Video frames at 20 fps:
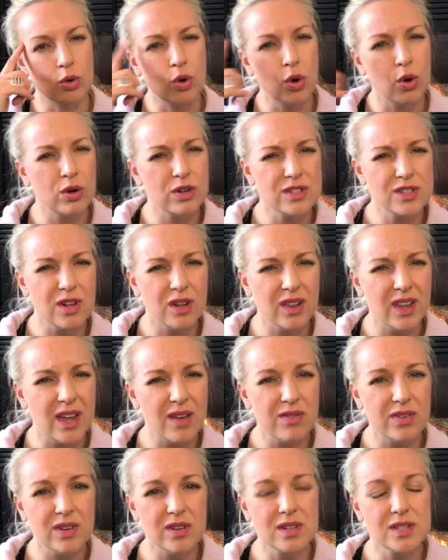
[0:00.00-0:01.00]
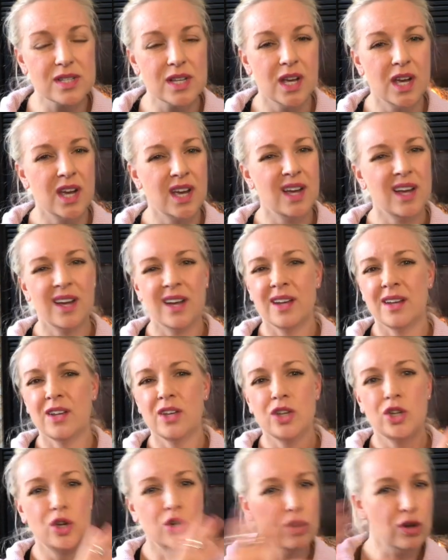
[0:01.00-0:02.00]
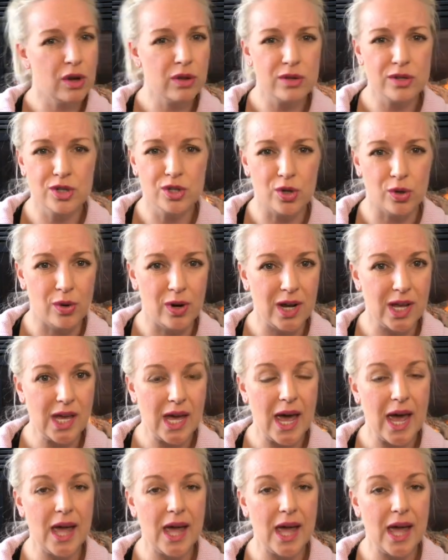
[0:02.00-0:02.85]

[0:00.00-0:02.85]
cortisol levels. You know the story.